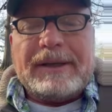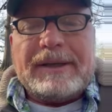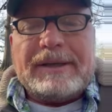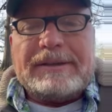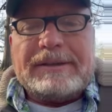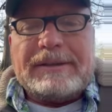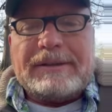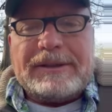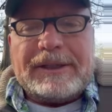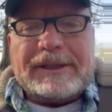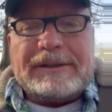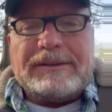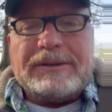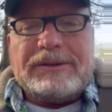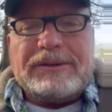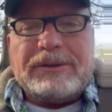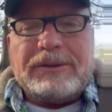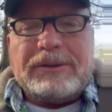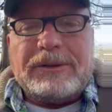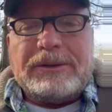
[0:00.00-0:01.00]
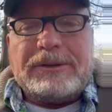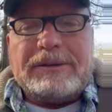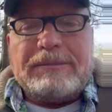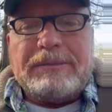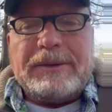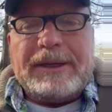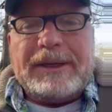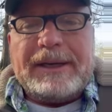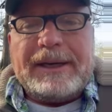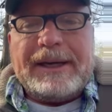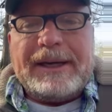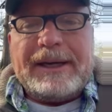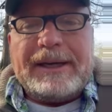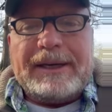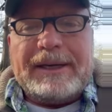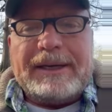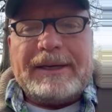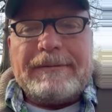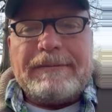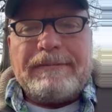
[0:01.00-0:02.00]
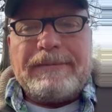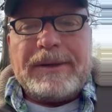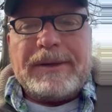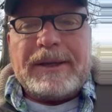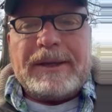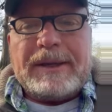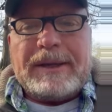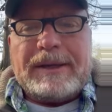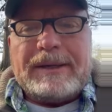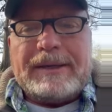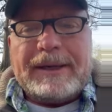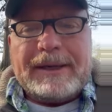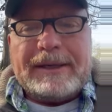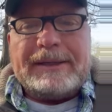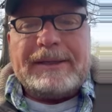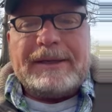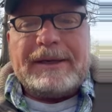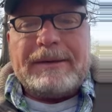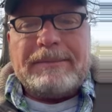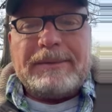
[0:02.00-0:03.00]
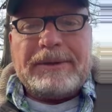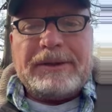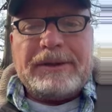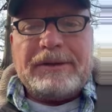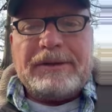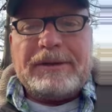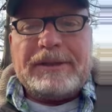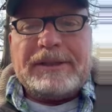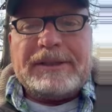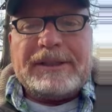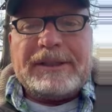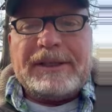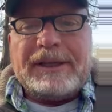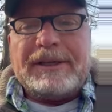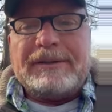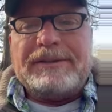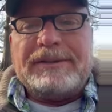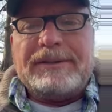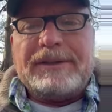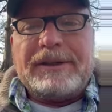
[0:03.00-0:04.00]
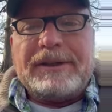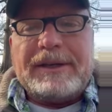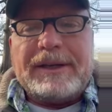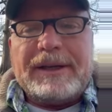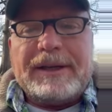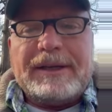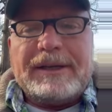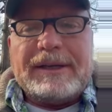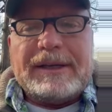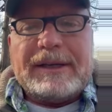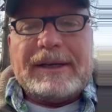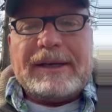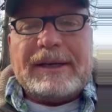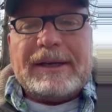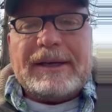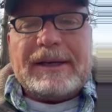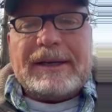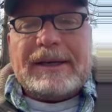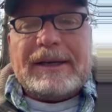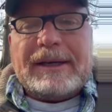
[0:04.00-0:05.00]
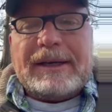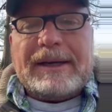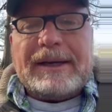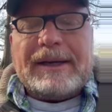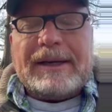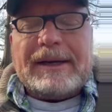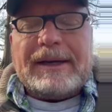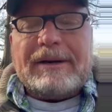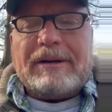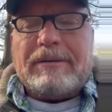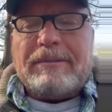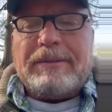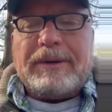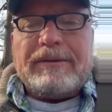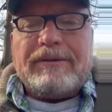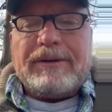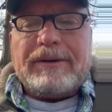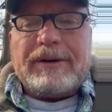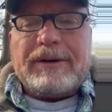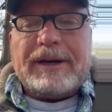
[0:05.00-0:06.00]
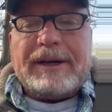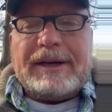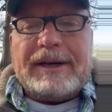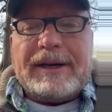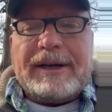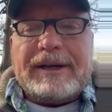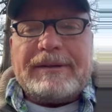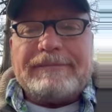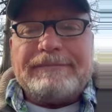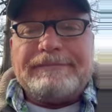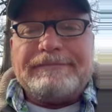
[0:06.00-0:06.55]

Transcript: So let's rejoice and be glad in it. Take the opportunities he gives you today. And I hope you have a great day.